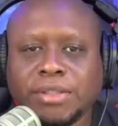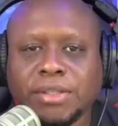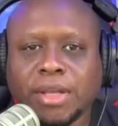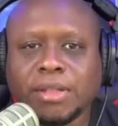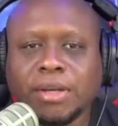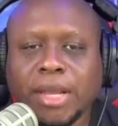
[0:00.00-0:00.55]

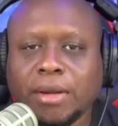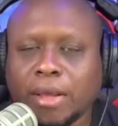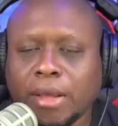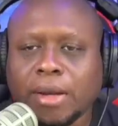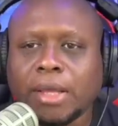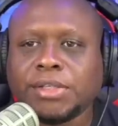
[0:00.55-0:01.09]
the other day.
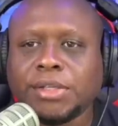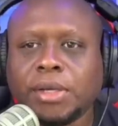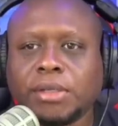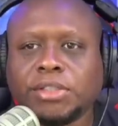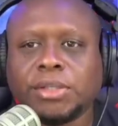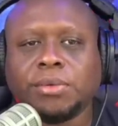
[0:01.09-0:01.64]
Now, I actually
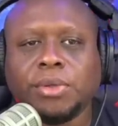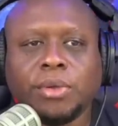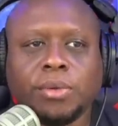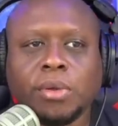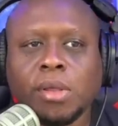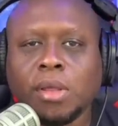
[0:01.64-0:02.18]
uh, show
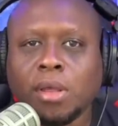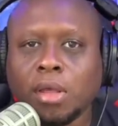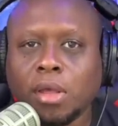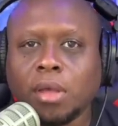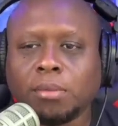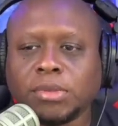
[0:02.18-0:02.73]
you
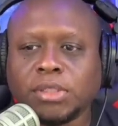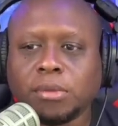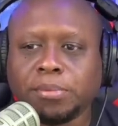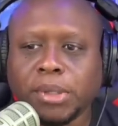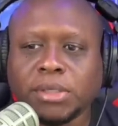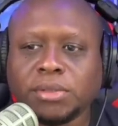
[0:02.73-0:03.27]
um,
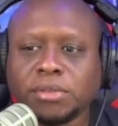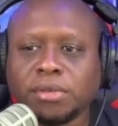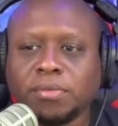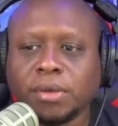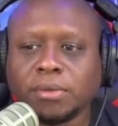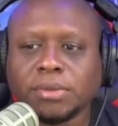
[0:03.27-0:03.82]
some pictures
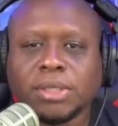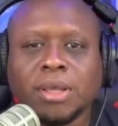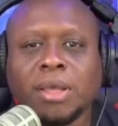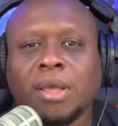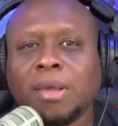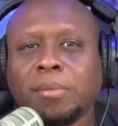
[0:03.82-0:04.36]
of those.
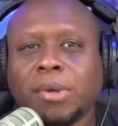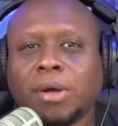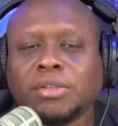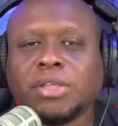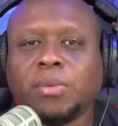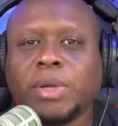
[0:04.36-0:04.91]
But
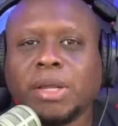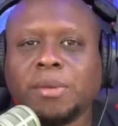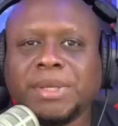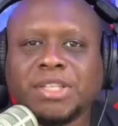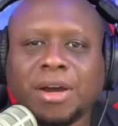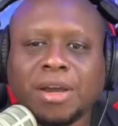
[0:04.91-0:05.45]
also, we're going to
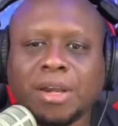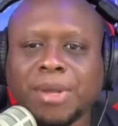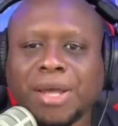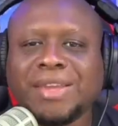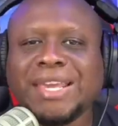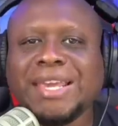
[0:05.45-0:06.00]
be talking
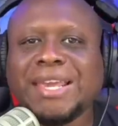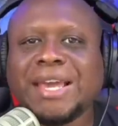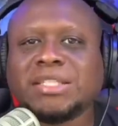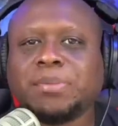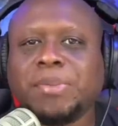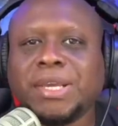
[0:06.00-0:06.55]
about
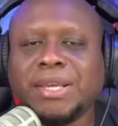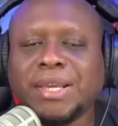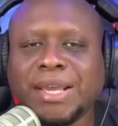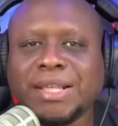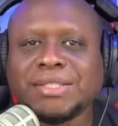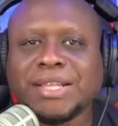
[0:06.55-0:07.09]

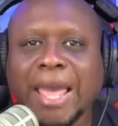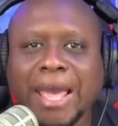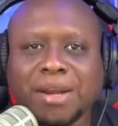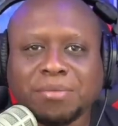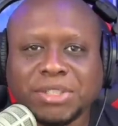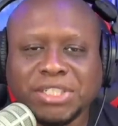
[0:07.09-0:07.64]
ESPN's
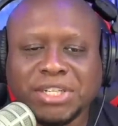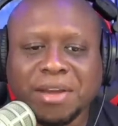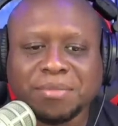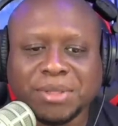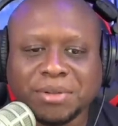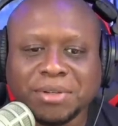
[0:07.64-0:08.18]
Adam
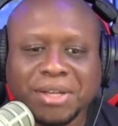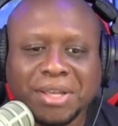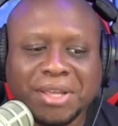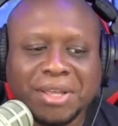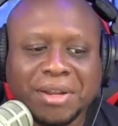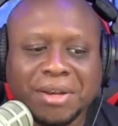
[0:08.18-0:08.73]
Schefter.
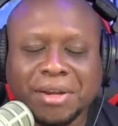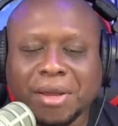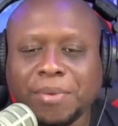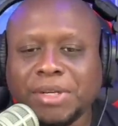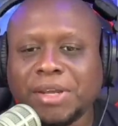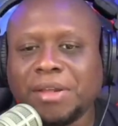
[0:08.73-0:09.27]
Now,
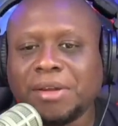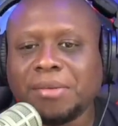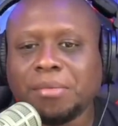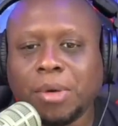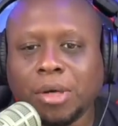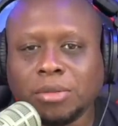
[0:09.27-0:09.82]
we've done
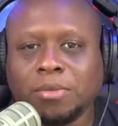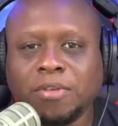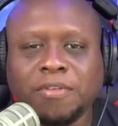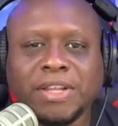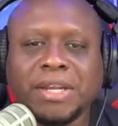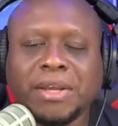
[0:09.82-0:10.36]
multiple
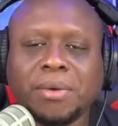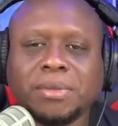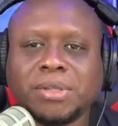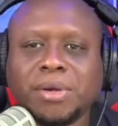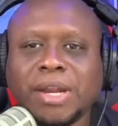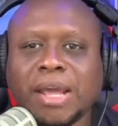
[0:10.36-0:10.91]

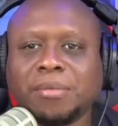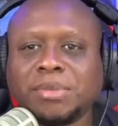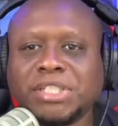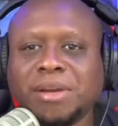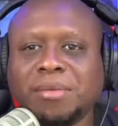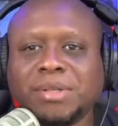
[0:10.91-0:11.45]
videos on Adam
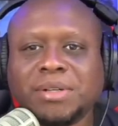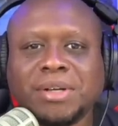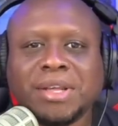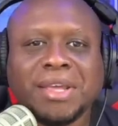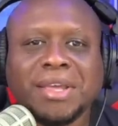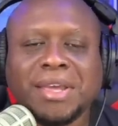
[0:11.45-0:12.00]
Schefter,
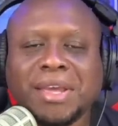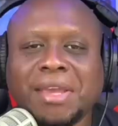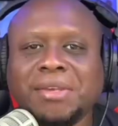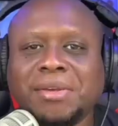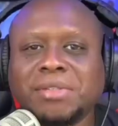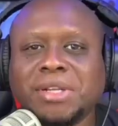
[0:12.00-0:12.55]

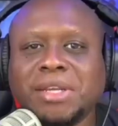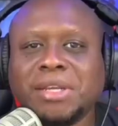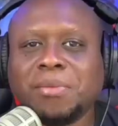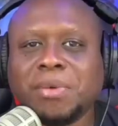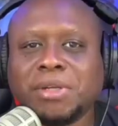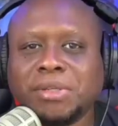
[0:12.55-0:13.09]
and
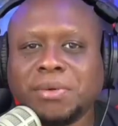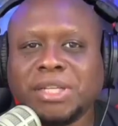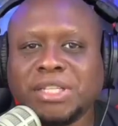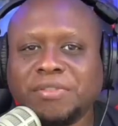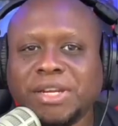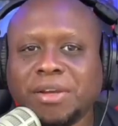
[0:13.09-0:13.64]
usually we're doing
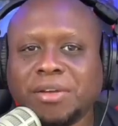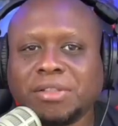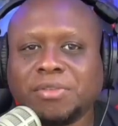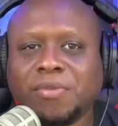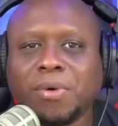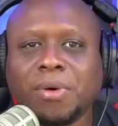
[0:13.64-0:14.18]
these
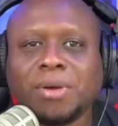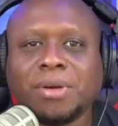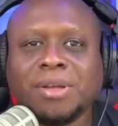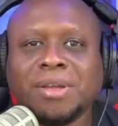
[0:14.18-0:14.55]
videos for